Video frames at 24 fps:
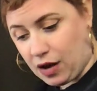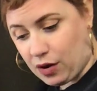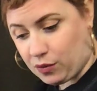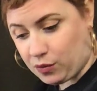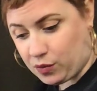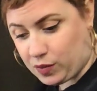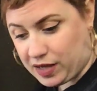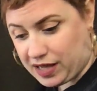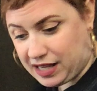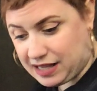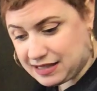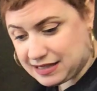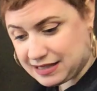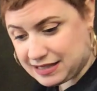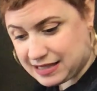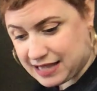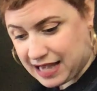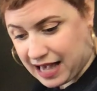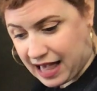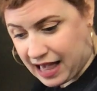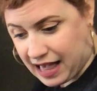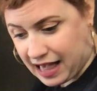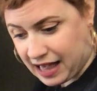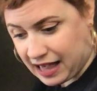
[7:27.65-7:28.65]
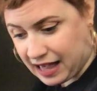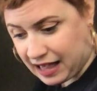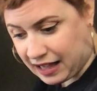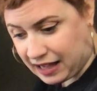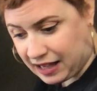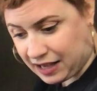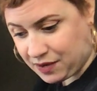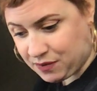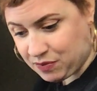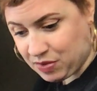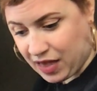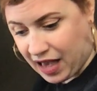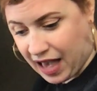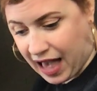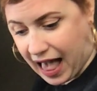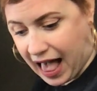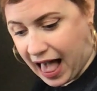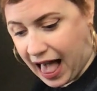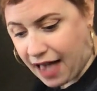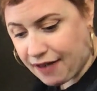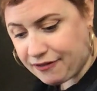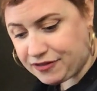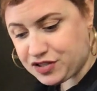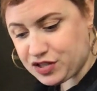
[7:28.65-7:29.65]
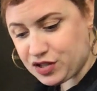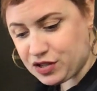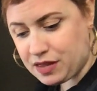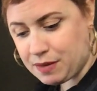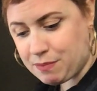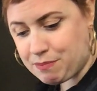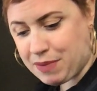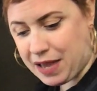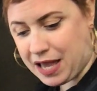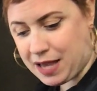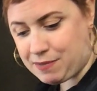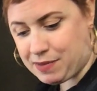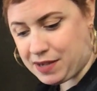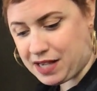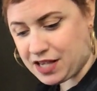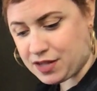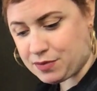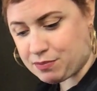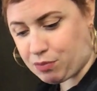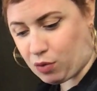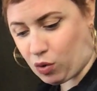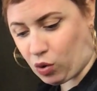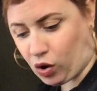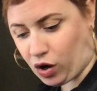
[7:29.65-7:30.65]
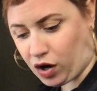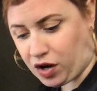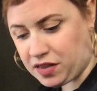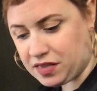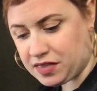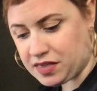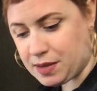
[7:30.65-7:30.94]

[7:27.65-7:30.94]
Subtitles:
we say, after the baby is born,